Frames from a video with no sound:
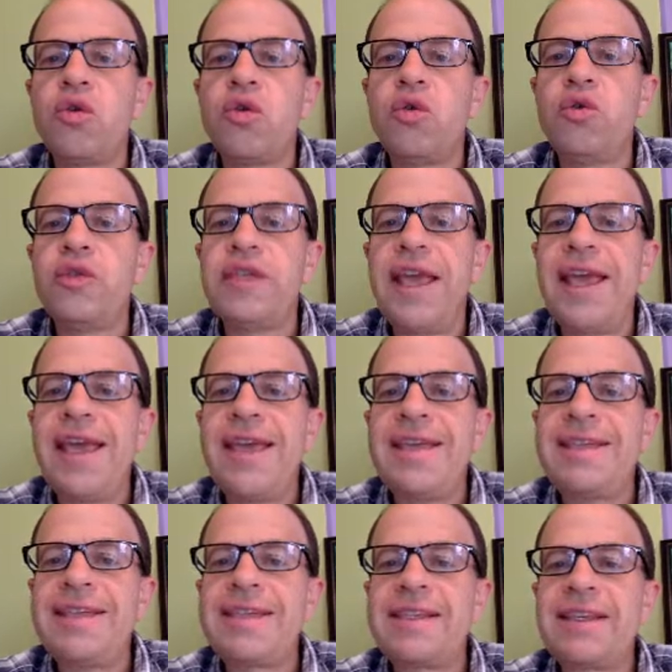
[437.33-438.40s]
us
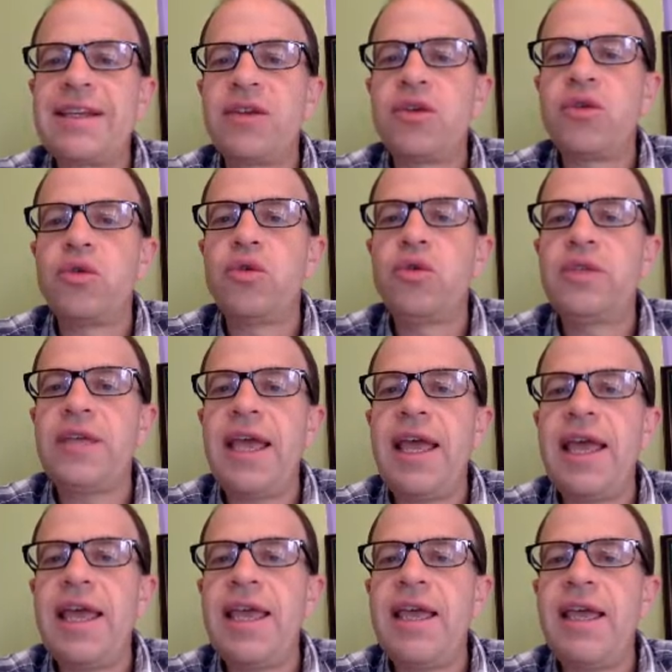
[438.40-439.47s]
es, us
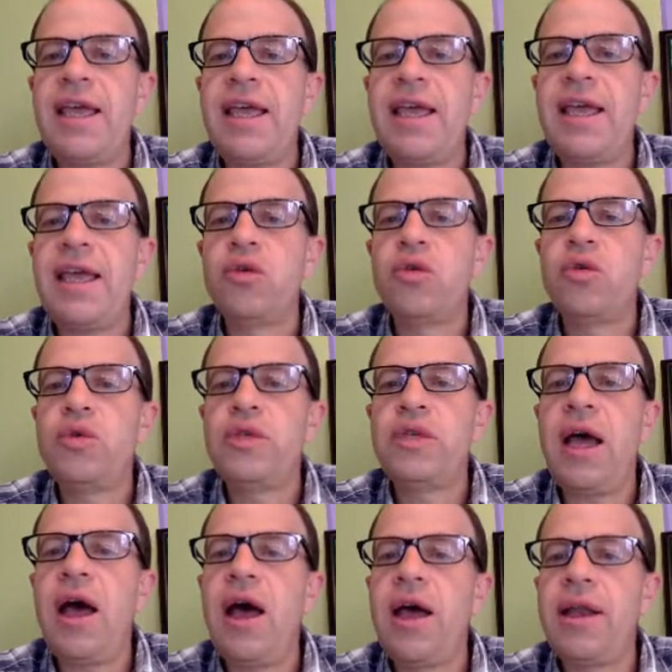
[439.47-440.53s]
e, us
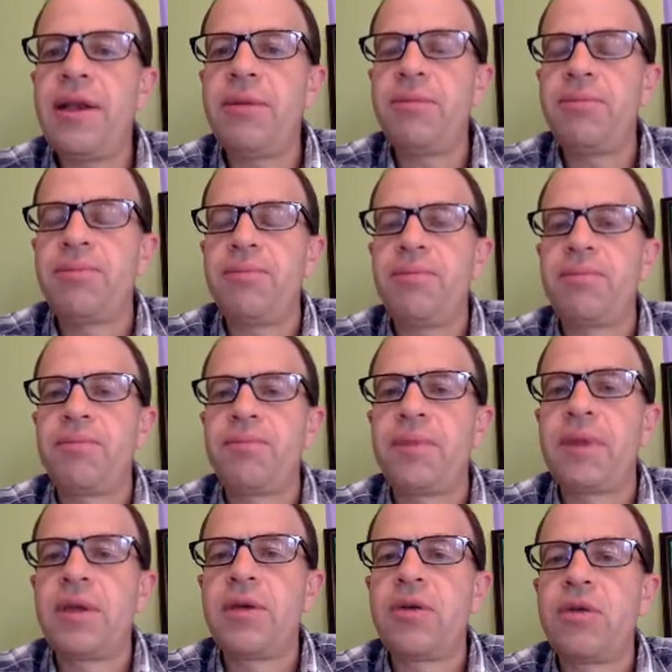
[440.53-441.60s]
an,
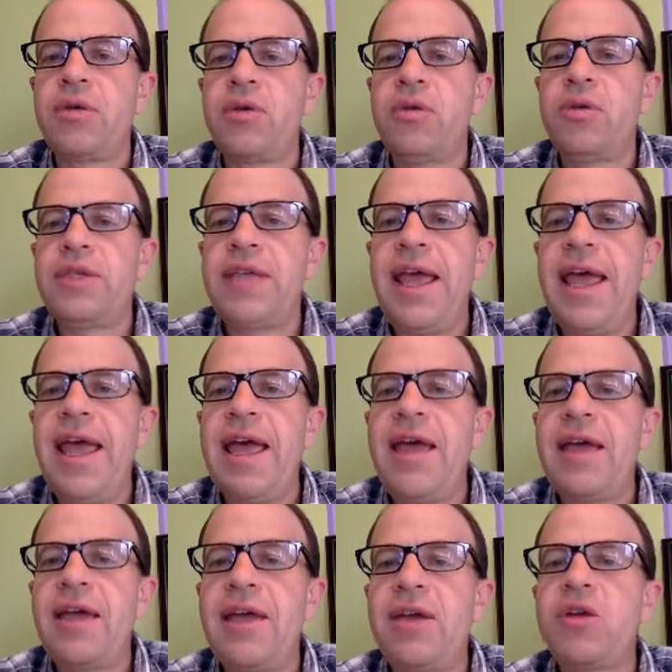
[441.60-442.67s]
us e,
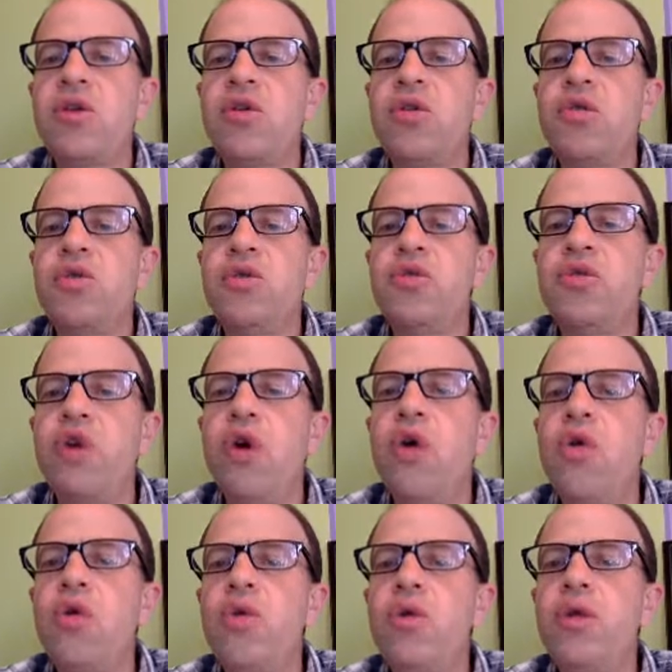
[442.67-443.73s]
us
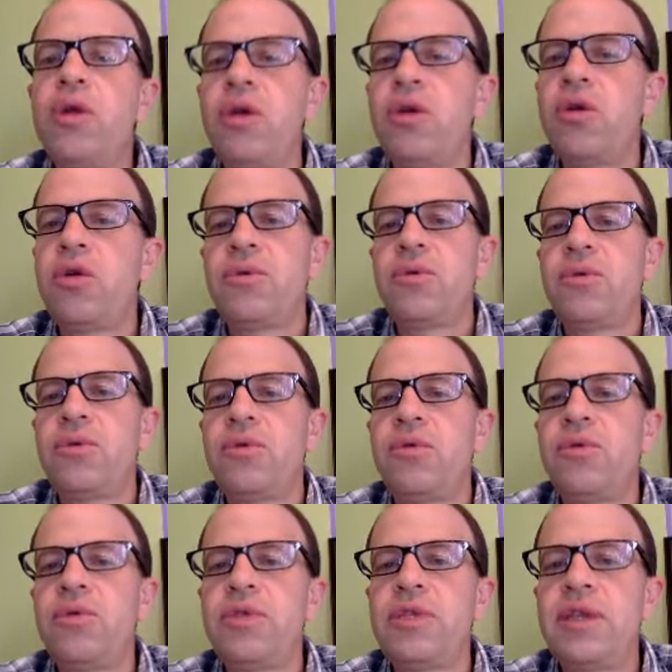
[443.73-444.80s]
on,
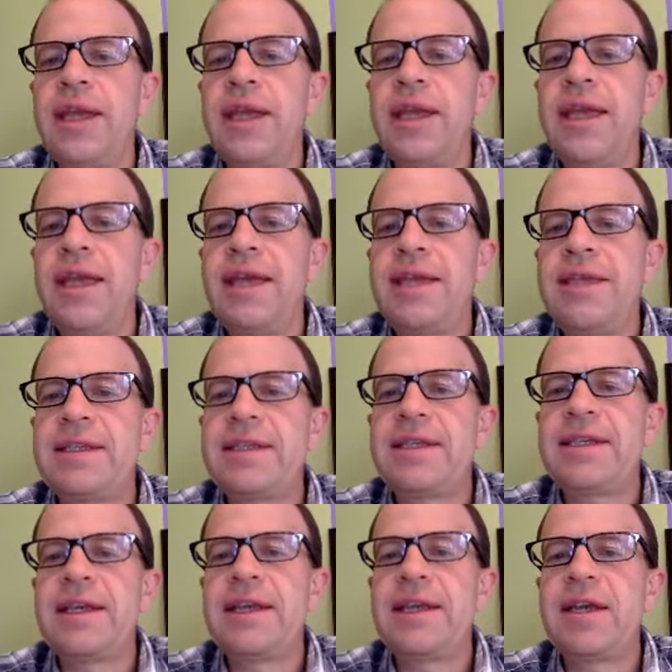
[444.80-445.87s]
us es,
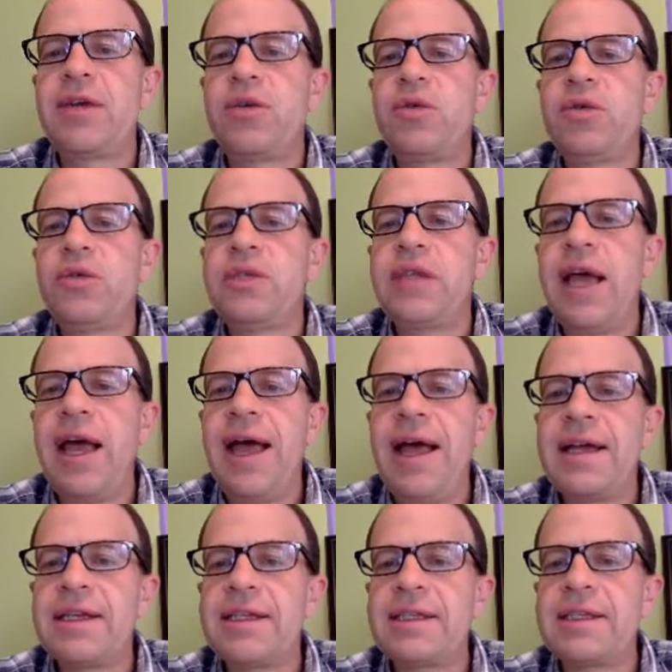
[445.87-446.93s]
us
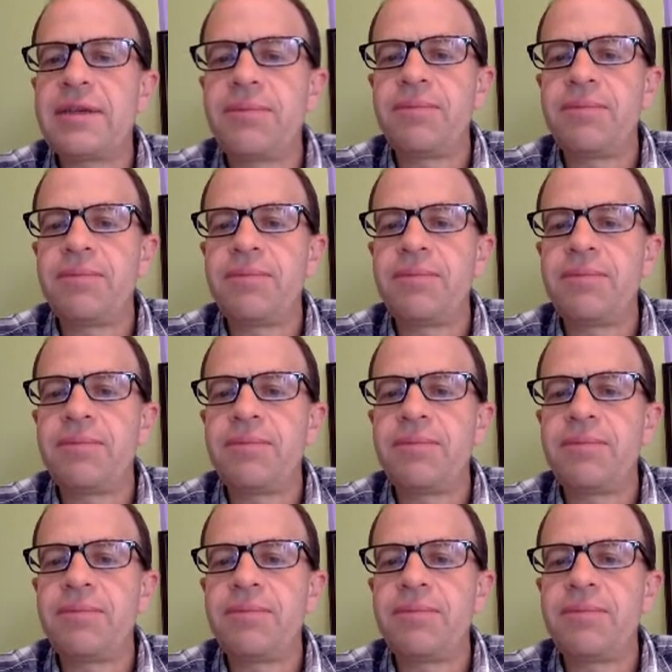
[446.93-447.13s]
as.